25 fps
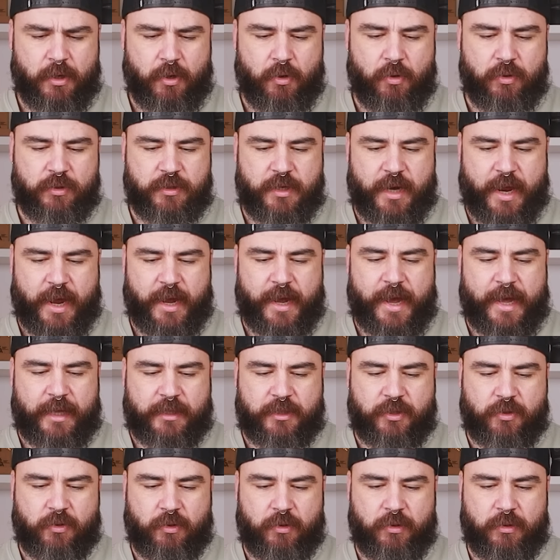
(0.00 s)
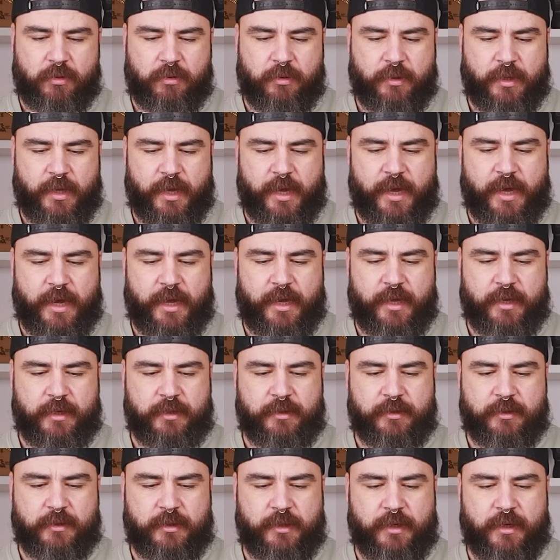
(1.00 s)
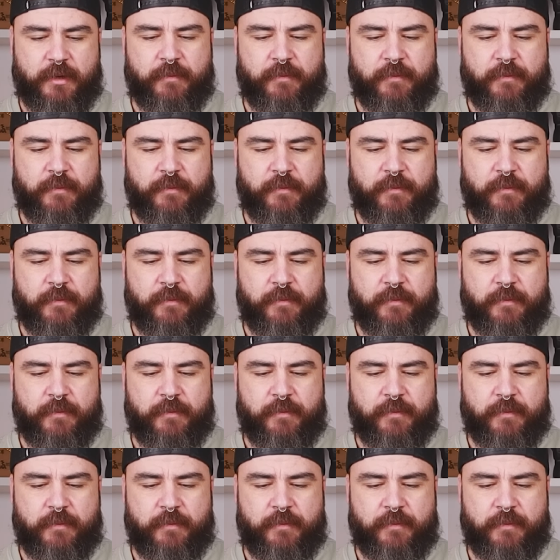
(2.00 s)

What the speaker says: gooseneck kettle, and